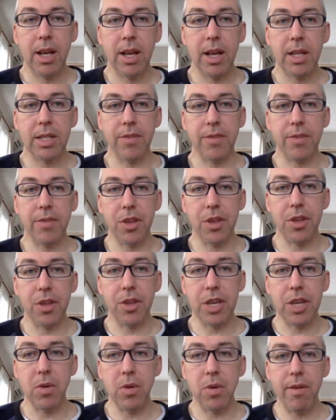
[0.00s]
So you've got
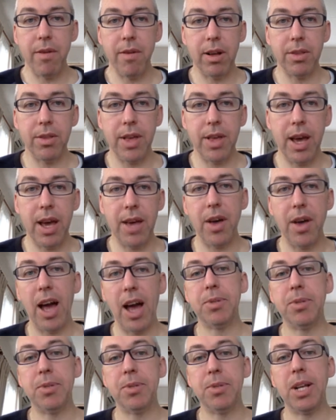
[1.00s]
the URL there that I
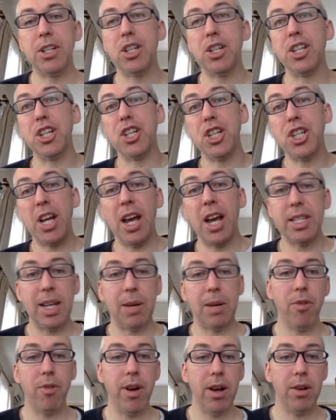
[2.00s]
could potentially share
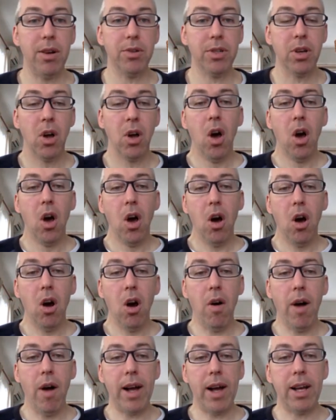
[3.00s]
somewhere else.
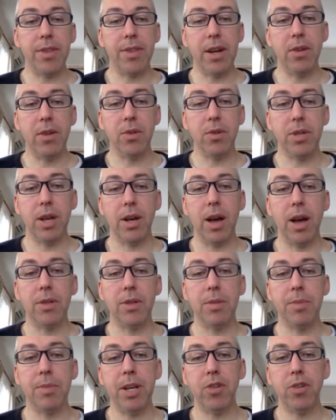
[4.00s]
Or I could then also go
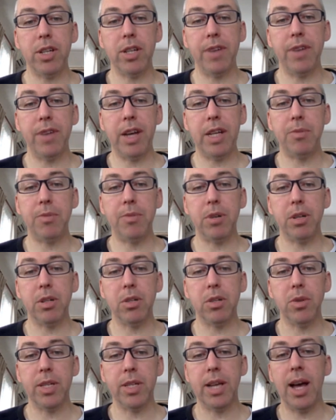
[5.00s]
to Pinterest, Facebook, and
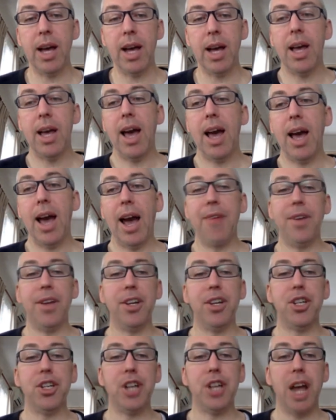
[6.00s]
Twitter and
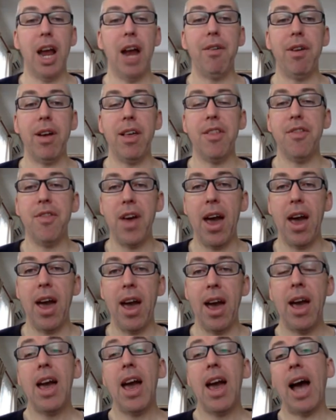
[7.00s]
then share it
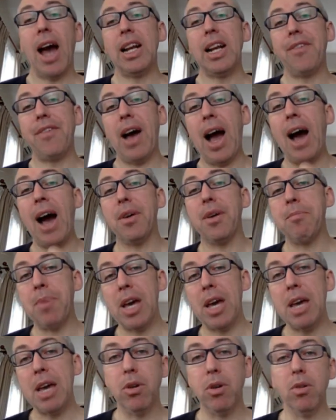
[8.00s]
there. And if other
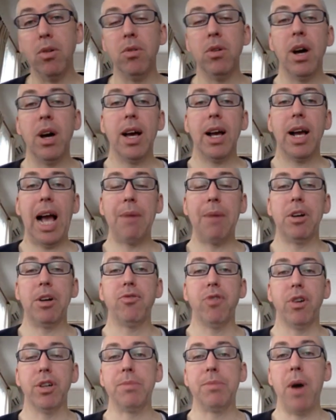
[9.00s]
people come
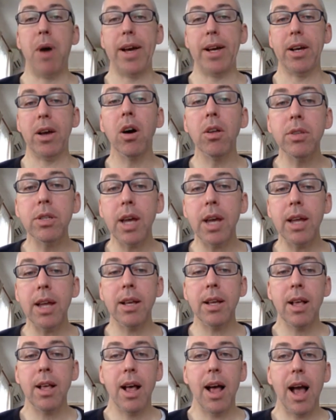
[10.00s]
across my
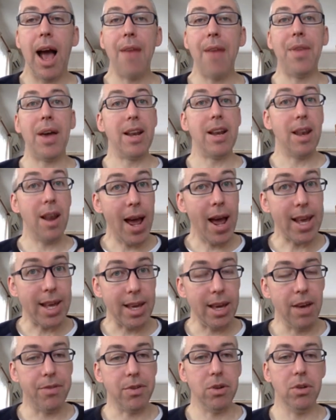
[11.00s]
content and they like
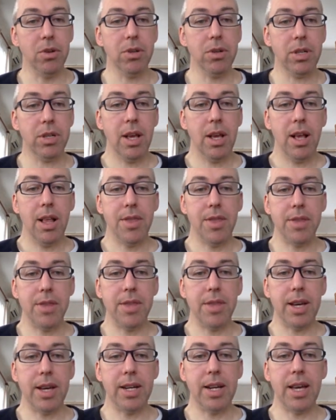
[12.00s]
it, of course, then
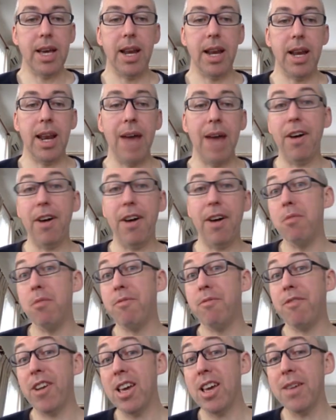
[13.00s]
they're going to hit love,
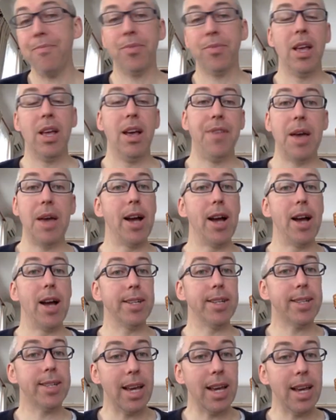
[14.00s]
hopefully. They
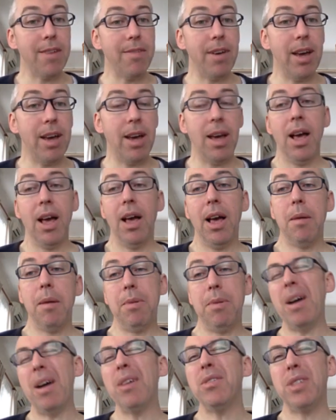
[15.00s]
might save it.
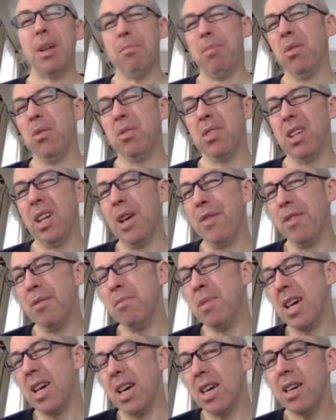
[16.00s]
But most importantly for
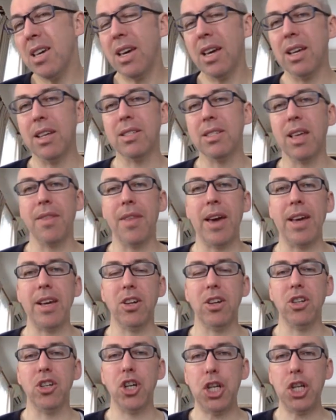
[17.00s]
me is that they
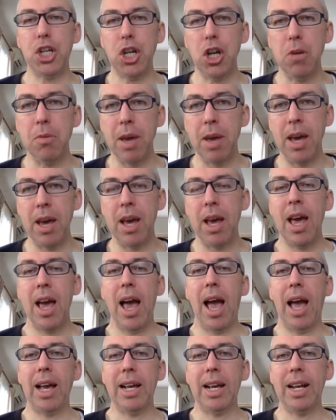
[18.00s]
consume it
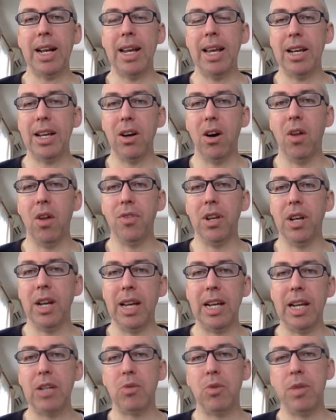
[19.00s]
and click on the
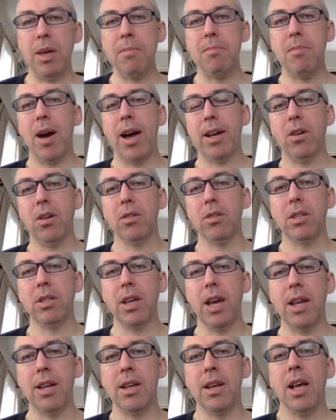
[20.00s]
links within my
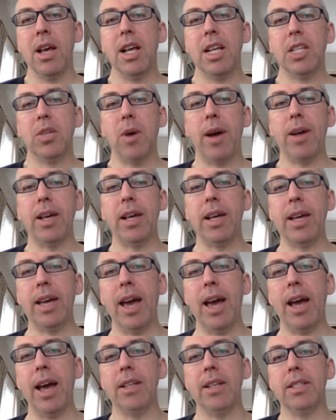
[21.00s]
content so I can
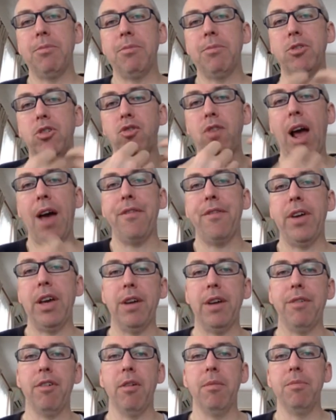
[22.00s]
get some of the
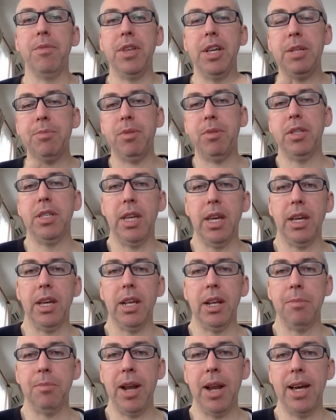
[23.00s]
traffic from this
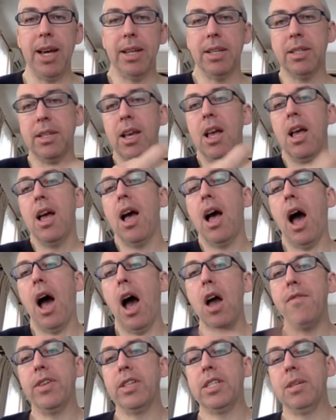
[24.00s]
particular place
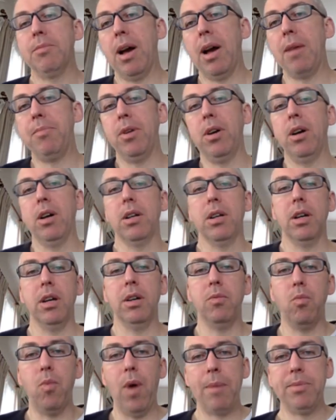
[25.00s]
over to my blog
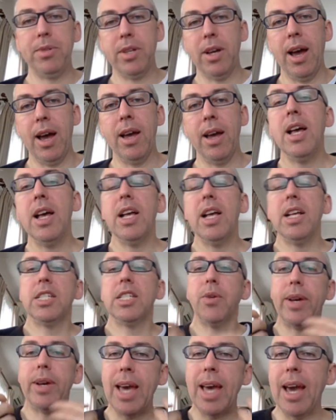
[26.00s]
and website.
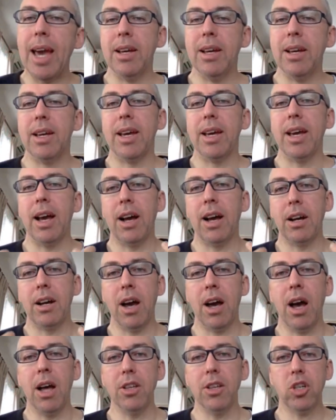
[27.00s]
So, again, I
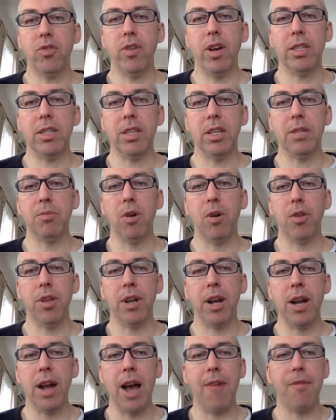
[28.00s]
can't stress this more
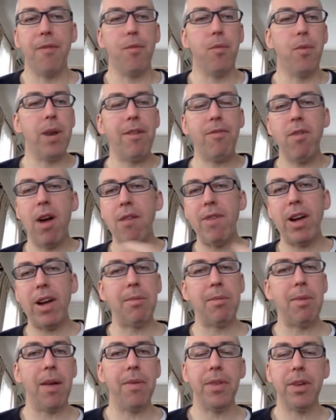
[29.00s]
than enough. Whenever I
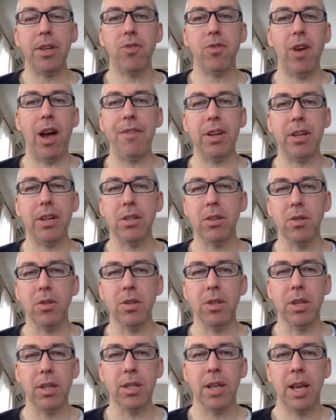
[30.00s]
recommend these traffic
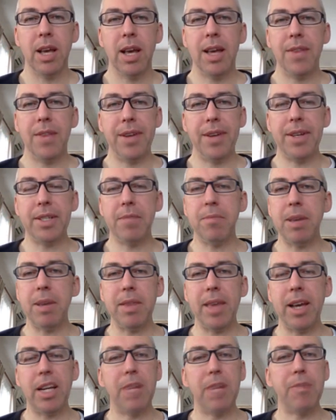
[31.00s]
sources, that doesn't mean
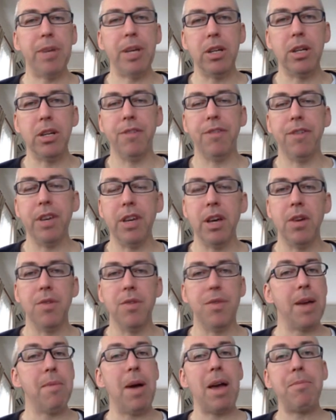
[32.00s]
they're going to be good for you.
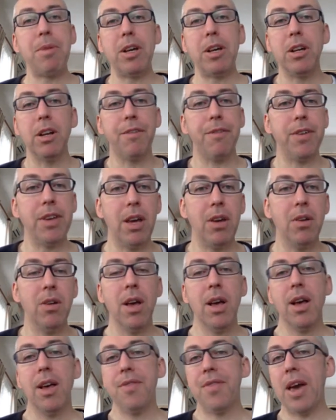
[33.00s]
They may be good for you,
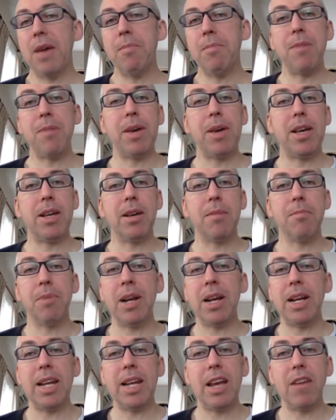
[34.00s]
they may be
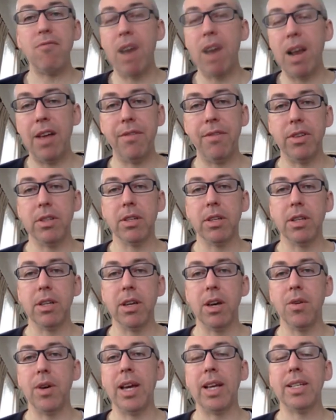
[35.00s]
completely irrelevant to
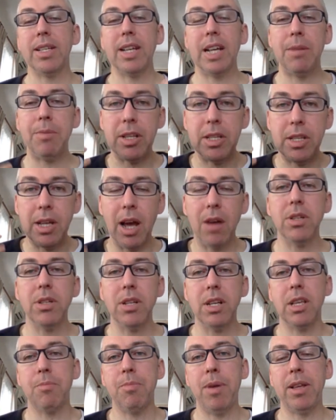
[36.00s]
you. It's going to be
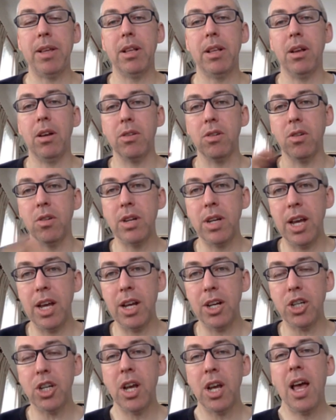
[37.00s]
totally dependent on your
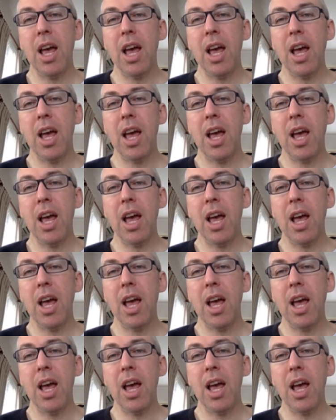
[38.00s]
niche.